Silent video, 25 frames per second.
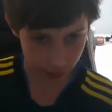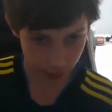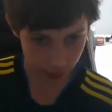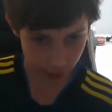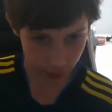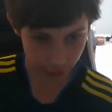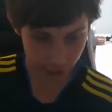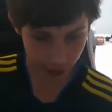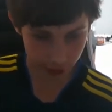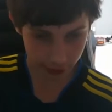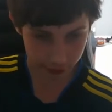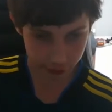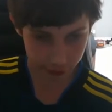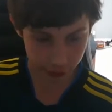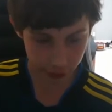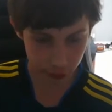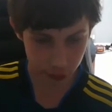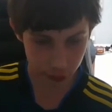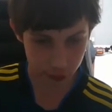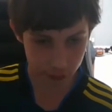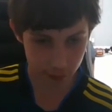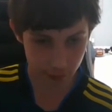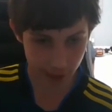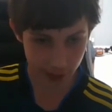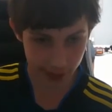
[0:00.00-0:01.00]
Oh, that's
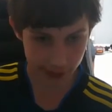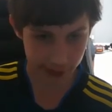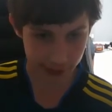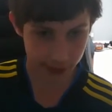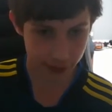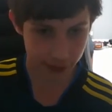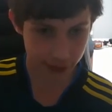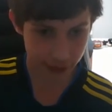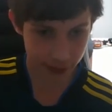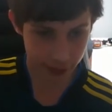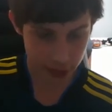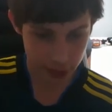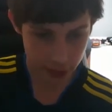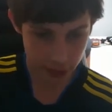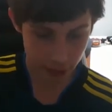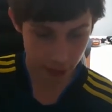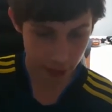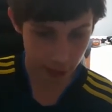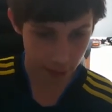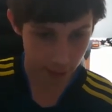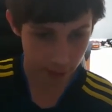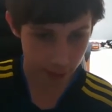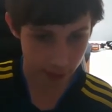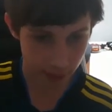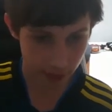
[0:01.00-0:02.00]
good, mate.
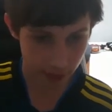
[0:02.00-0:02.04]
The